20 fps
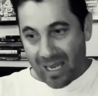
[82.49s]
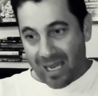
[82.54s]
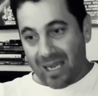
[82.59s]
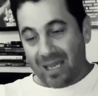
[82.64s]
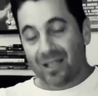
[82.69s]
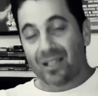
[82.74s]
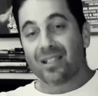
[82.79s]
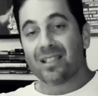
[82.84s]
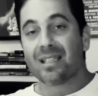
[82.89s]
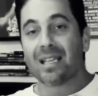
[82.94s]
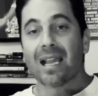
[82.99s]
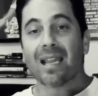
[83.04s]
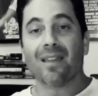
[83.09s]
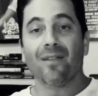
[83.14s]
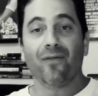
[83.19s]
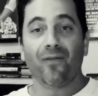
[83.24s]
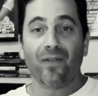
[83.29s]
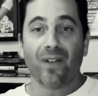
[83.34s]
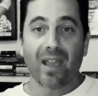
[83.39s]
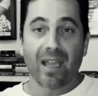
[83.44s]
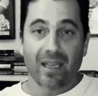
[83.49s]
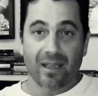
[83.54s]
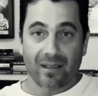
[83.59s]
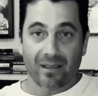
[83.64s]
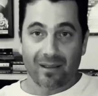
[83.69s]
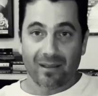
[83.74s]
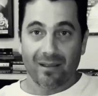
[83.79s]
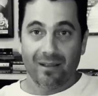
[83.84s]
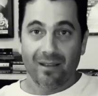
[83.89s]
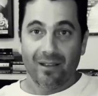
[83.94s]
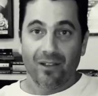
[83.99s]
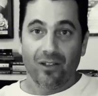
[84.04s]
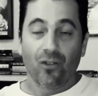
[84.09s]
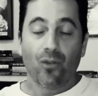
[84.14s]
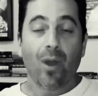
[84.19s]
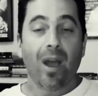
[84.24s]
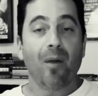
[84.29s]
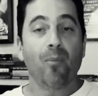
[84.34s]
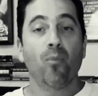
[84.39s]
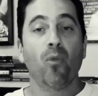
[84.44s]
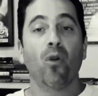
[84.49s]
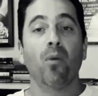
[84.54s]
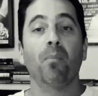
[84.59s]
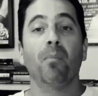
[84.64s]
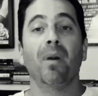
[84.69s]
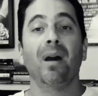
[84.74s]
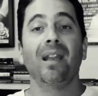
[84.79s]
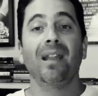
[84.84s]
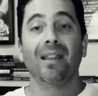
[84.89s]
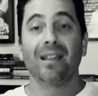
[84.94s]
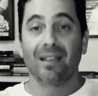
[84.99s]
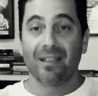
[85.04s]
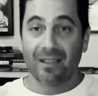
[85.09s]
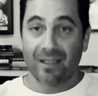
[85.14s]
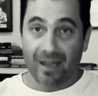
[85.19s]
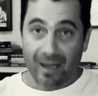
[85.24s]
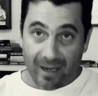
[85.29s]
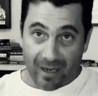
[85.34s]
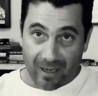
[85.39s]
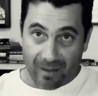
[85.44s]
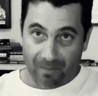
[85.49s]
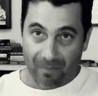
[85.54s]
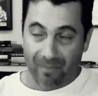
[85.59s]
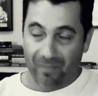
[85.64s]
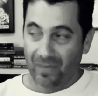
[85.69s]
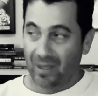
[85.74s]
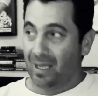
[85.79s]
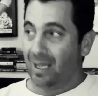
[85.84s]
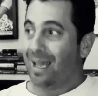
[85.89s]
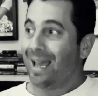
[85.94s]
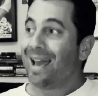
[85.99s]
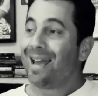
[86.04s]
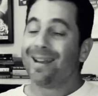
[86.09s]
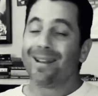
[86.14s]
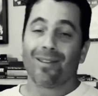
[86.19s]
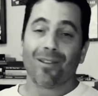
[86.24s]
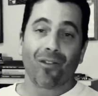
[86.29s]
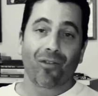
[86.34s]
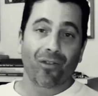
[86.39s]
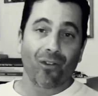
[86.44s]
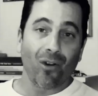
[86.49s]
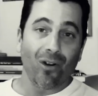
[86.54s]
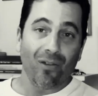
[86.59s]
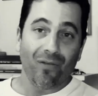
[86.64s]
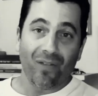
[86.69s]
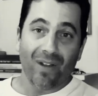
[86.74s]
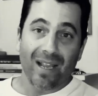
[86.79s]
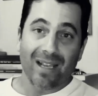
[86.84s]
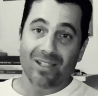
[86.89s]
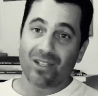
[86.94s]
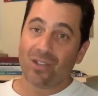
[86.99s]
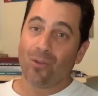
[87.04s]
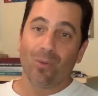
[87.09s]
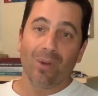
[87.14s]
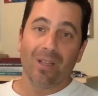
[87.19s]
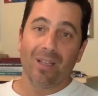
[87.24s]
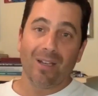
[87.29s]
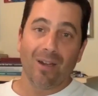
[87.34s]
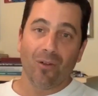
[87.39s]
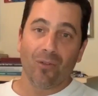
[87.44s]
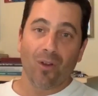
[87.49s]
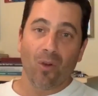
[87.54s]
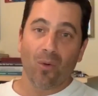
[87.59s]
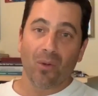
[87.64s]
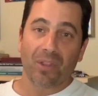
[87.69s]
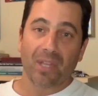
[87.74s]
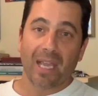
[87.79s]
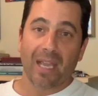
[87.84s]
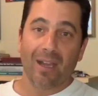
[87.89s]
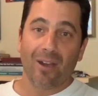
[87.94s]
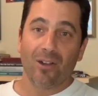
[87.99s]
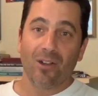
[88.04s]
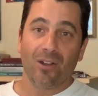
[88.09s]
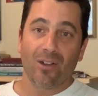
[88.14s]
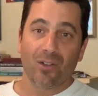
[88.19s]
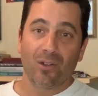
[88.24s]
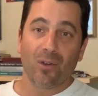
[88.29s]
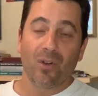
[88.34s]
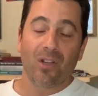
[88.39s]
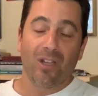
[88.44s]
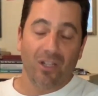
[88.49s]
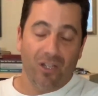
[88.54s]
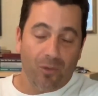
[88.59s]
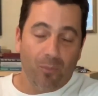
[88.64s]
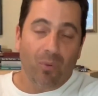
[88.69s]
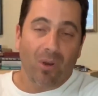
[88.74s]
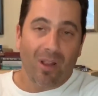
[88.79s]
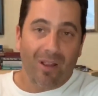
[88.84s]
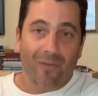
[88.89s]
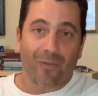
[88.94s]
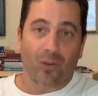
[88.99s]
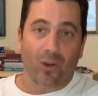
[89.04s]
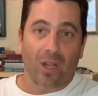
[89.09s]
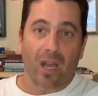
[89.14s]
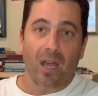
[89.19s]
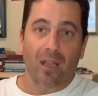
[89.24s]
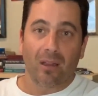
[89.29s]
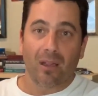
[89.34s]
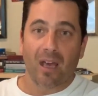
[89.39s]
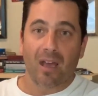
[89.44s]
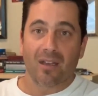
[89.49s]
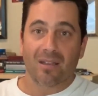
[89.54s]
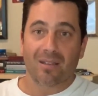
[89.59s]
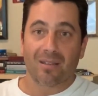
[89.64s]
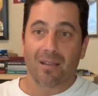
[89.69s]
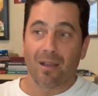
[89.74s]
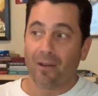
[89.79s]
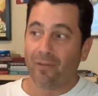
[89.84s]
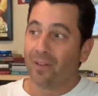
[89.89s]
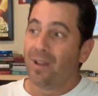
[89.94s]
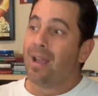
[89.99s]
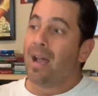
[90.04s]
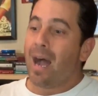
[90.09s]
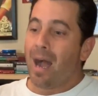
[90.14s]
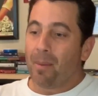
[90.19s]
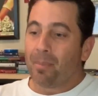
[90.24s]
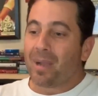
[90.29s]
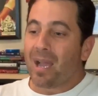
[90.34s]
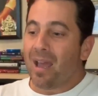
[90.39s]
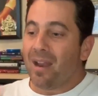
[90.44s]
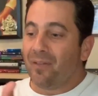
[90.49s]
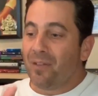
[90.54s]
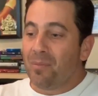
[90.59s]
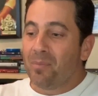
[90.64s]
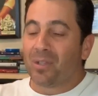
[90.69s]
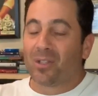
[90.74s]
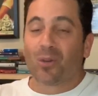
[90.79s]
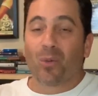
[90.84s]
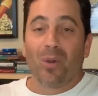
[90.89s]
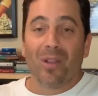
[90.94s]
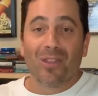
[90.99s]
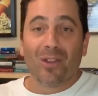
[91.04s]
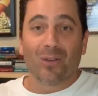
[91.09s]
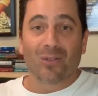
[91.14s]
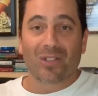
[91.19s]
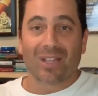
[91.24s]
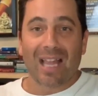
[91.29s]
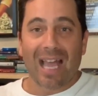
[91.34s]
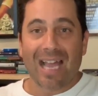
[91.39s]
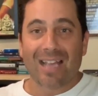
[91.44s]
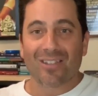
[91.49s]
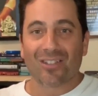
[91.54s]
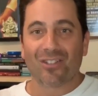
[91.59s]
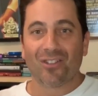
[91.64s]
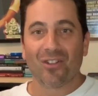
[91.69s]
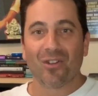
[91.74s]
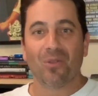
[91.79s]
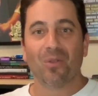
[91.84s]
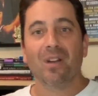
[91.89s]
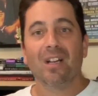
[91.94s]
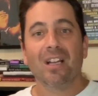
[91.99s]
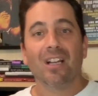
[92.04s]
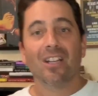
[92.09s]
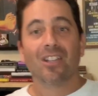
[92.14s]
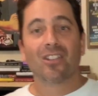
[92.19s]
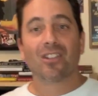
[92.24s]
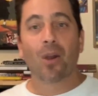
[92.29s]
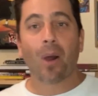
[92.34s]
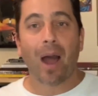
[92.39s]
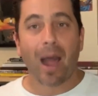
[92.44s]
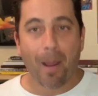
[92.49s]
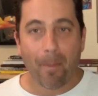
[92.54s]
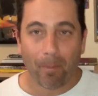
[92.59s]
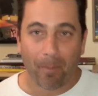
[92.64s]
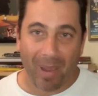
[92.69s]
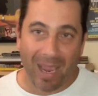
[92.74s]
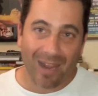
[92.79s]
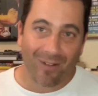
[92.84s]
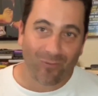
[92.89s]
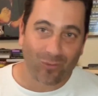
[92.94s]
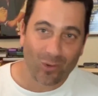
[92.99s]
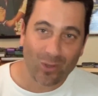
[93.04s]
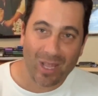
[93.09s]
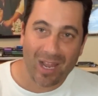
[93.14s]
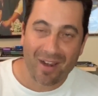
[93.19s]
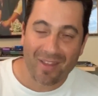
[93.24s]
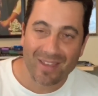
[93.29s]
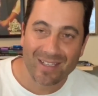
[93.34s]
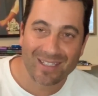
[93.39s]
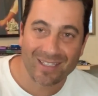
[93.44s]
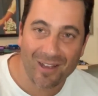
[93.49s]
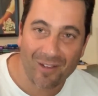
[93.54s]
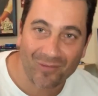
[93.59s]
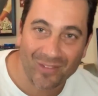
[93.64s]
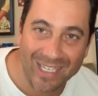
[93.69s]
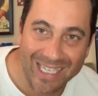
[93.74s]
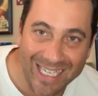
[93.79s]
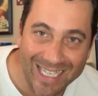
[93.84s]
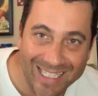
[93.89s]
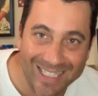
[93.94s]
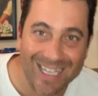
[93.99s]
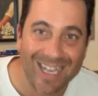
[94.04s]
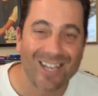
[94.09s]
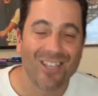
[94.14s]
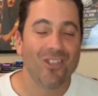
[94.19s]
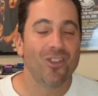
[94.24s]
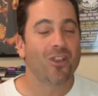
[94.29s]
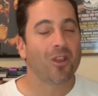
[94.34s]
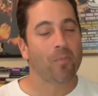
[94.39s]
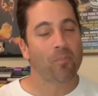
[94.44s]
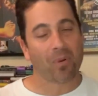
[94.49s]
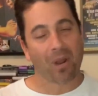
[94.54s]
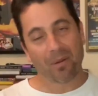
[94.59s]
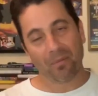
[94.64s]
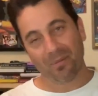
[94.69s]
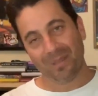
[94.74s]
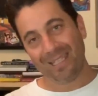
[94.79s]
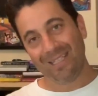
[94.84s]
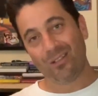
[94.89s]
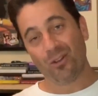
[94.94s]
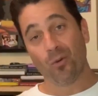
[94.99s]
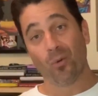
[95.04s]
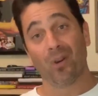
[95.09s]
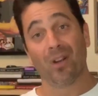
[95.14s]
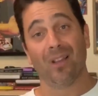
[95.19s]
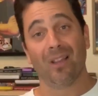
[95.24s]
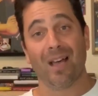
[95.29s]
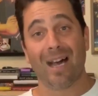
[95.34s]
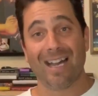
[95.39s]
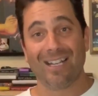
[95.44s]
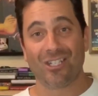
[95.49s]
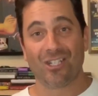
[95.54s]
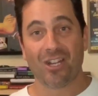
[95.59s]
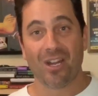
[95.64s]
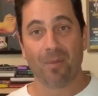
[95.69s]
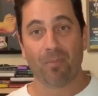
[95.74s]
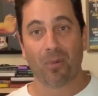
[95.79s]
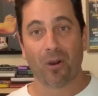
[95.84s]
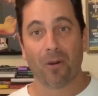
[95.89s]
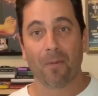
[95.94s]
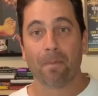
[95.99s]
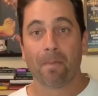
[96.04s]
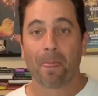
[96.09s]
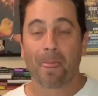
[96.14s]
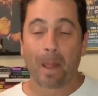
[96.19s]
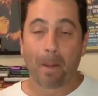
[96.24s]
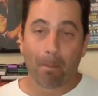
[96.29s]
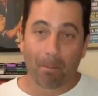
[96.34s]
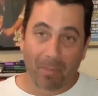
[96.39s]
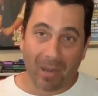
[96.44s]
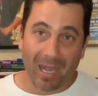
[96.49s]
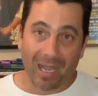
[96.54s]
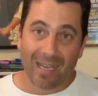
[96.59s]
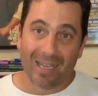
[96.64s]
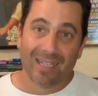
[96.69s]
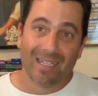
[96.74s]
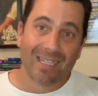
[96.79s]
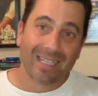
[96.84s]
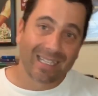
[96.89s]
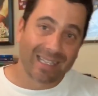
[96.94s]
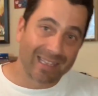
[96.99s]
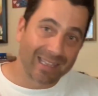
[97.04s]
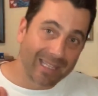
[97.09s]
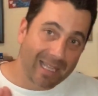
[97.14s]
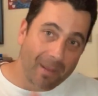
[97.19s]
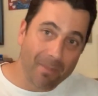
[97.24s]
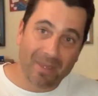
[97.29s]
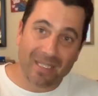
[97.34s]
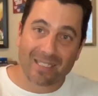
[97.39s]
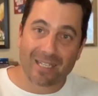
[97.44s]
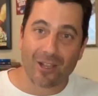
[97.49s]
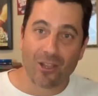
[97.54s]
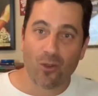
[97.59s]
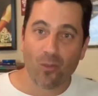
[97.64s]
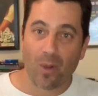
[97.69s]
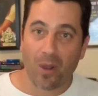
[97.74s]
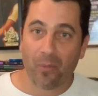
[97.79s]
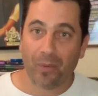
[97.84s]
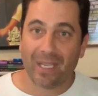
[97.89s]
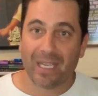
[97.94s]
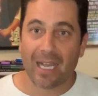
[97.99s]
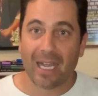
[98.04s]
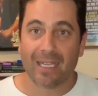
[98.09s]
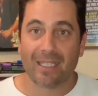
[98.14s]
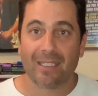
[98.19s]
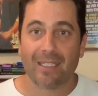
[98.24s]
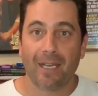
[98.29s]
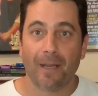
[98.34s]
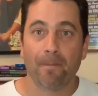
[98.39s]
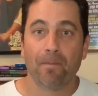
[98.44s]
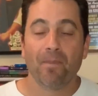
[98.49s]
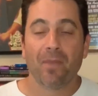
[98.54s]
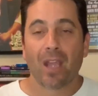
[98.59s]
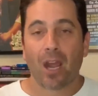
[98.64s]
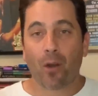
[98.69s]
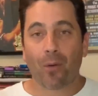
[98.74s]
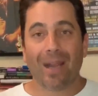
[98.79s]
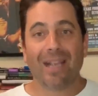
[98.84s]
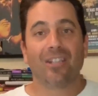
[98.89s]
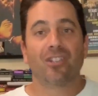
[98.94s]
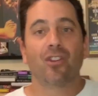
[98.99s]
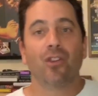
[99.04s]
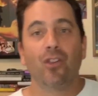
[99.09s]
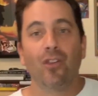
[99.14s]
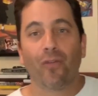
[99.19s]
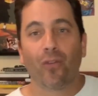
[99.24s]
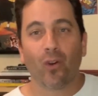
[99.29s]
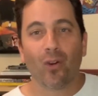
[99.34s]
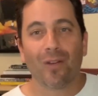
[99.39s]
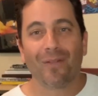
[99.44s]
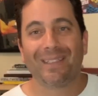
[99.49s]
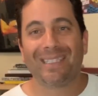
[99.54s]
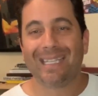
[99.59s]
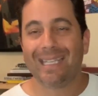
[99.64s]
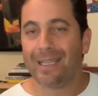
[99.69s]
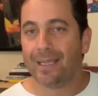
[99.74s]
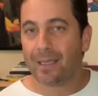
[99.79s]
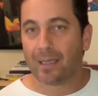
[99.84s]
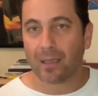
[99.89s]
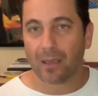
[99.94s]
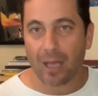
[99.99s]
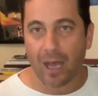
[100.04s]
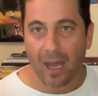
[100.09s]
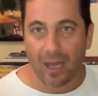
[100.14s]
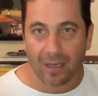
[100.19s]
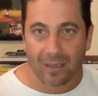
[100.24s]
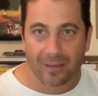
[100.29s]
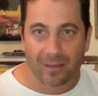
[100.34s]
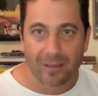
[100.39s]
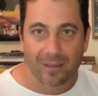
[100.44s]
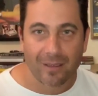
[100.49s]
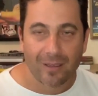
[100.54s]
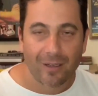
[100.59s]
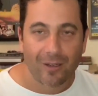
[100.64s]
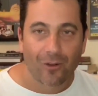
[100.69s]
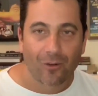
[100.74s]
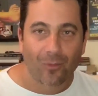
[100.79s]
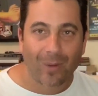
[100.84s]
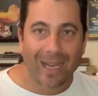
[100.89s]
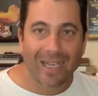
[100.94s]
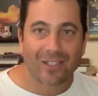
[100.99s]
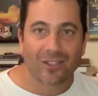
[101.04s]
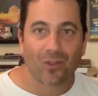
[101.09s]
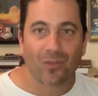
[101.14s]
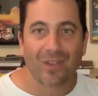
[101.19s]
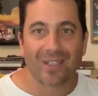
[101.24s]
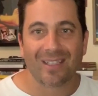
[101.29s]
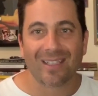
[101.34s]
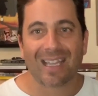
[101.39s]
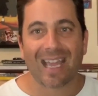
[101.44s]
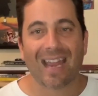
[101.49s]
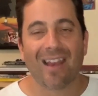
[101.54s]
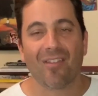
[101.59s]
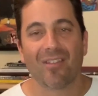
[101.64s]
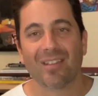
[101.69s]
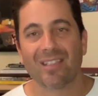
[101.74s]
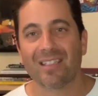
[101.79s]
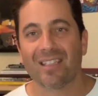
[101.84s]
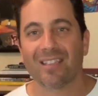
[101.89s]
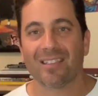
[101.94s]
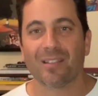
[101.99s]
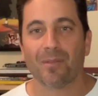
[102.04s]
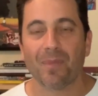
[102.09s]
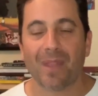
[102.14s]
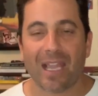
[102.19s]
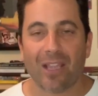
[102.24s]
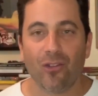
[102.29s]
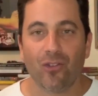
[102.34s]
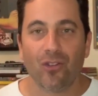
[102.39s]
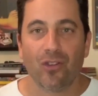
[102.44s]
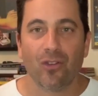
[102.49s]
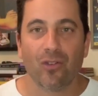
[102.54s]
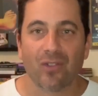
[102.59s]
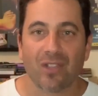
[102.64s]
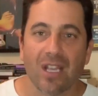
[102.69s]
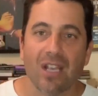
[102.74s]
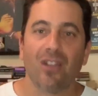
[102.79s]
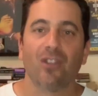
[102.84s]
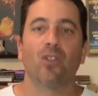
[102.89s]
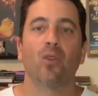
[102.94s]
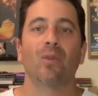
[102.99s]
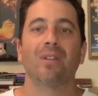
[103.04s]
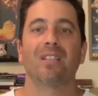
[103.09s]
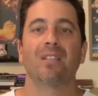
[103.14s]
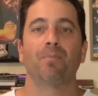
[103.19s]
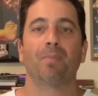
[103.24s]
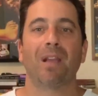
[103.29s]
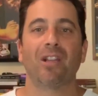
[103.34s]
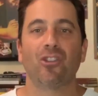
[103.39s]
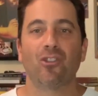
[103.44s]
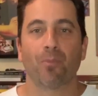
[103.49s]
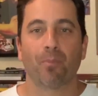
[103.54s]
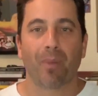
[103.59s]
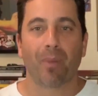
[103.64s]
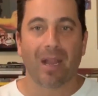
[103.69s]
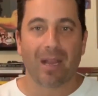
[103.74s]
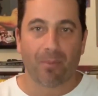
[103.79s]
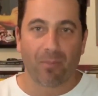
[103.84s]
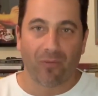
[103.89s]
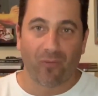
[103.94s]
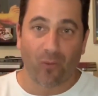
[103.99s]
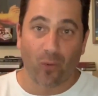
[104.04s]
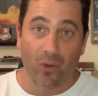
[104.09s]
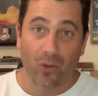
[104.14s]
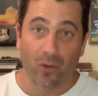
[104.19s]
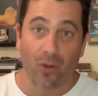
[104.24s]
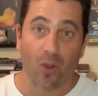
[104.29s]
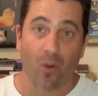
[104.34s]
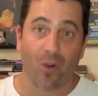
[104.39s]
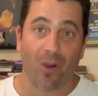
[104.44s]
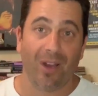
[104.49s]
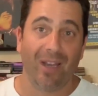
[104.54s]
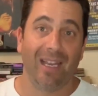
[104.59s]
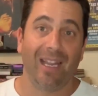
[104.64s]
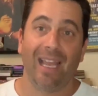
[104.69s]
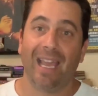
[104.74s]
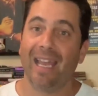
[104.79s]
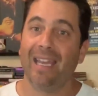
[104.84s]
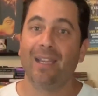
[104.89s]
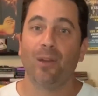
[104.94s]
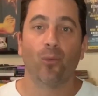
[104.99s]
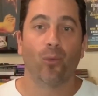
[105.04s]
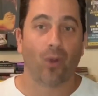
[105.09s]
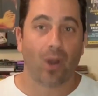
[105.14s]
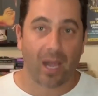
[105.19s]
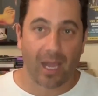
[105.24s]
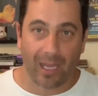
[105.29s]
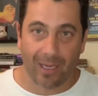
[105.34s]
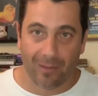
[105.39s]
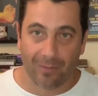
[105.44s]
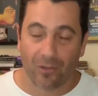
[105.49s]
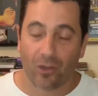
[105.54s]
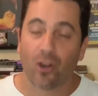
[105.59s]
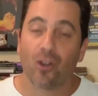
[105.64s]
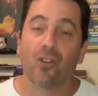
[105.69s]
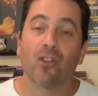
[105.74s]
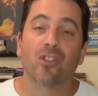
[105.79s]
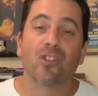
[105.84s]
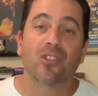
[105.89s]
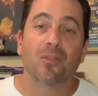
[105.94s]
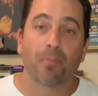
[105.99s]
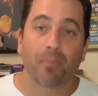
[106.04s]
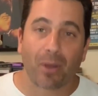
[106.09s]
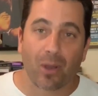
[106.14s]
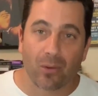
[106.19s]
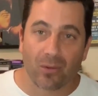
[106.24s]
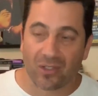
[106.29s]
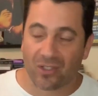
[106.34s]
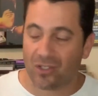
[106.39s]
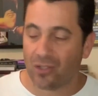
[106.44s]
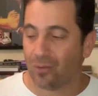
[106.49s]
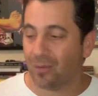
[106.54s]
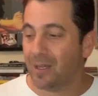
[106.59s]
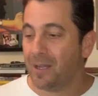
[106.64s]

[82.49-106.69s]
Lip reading: In the second phase, you have more money than time. And in the third phase, you really don't know what the hell you're doing, and you probably forgot a lot of stuff. I'm kind of in between those last two. So I paid for a lot of this stuff to get done. You could probably do it a lot cheaper, but let me tell you what we got done. All right, so you've heard of T-clocks, right? So this is kind of the system that you use to inspect your bike before you go on any ride, or you're supposed to.